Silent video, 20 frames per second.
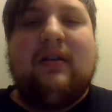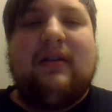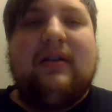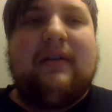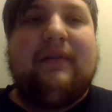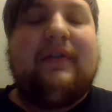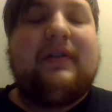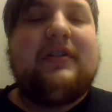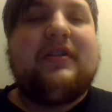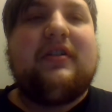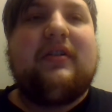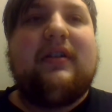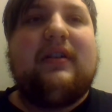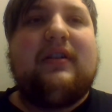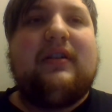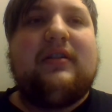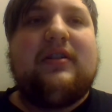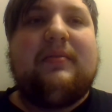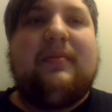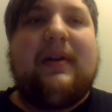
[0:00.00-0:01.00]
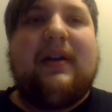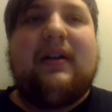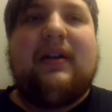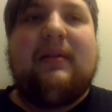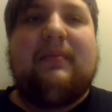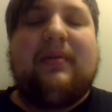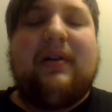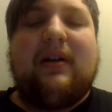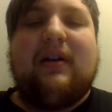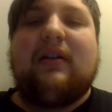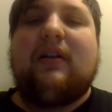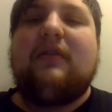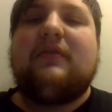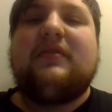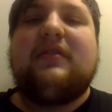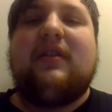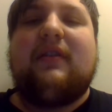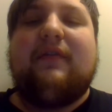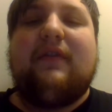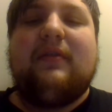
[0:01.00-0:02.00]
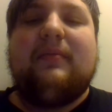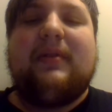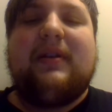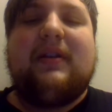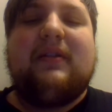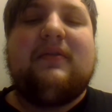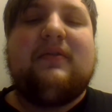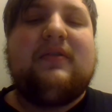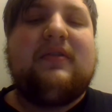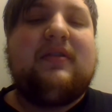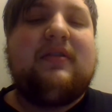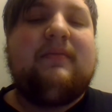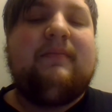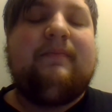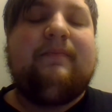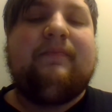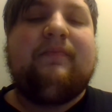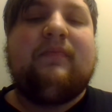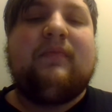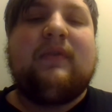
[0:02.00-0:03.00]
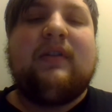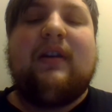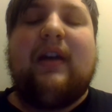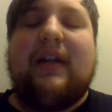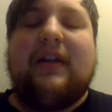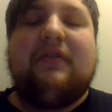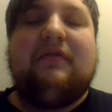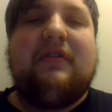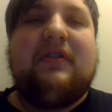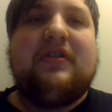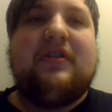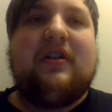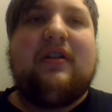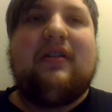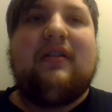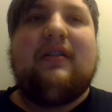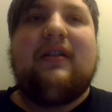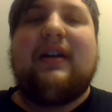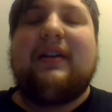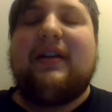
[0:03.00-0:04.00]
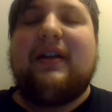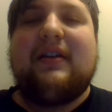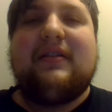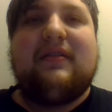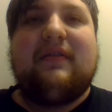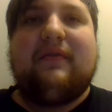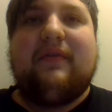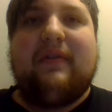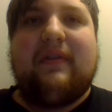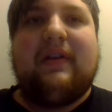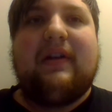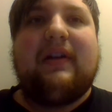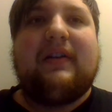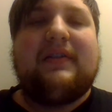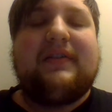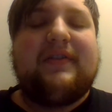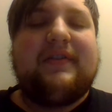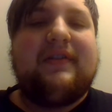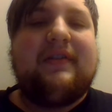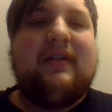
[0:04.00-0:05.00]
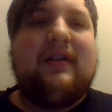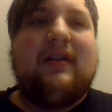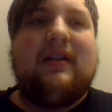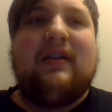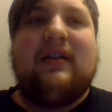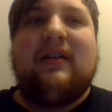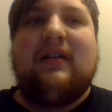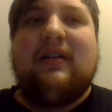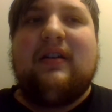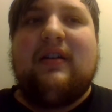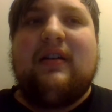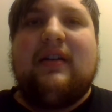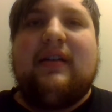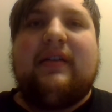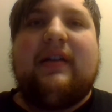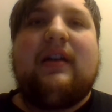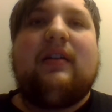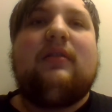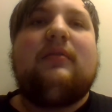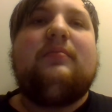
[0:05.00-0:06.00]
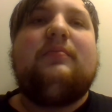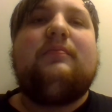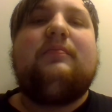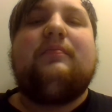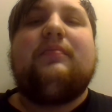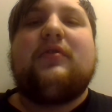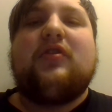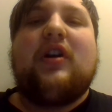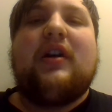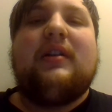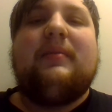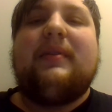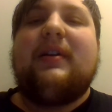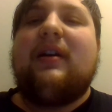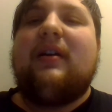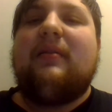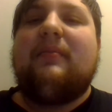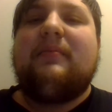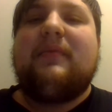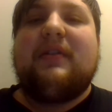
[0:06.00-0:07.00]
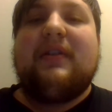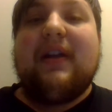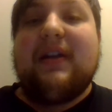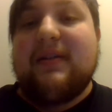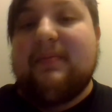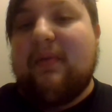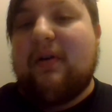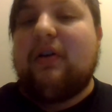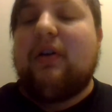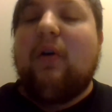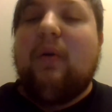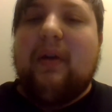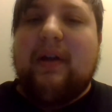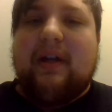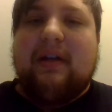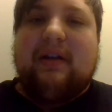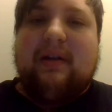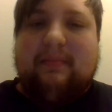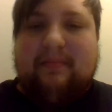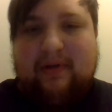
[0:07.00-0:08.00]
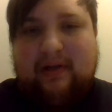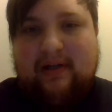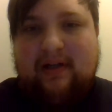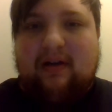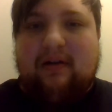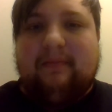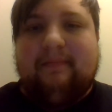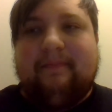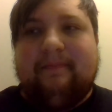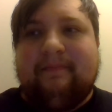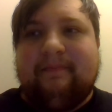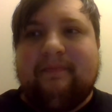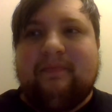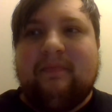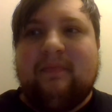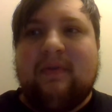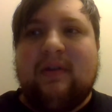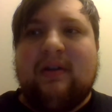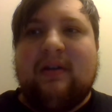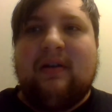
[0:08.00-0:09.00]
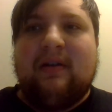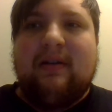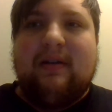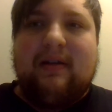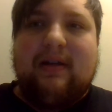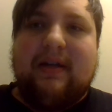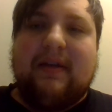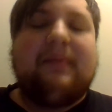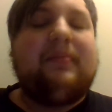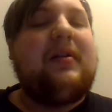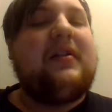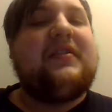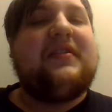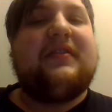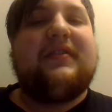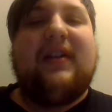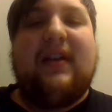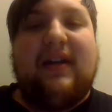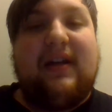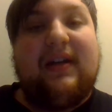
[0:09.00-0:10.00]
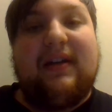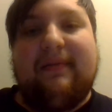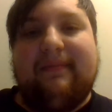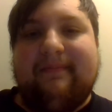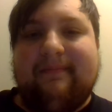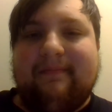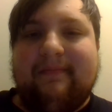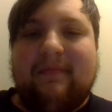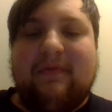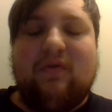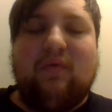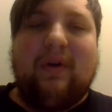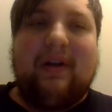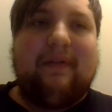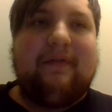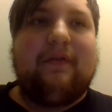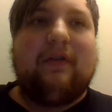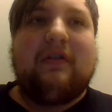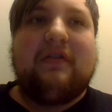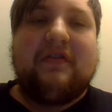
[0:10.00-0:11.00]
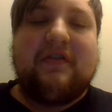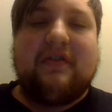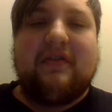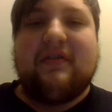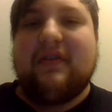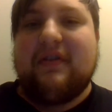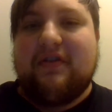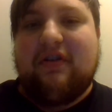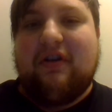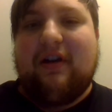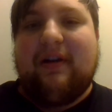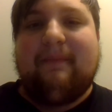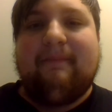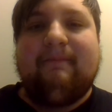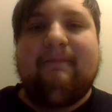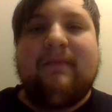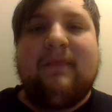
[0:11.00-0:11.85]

Eventually, the Japan Empire goes to the Philippines, Indonesia, and takes over that. They are trying to become the next Mongolian Empire in the present day, 21st century.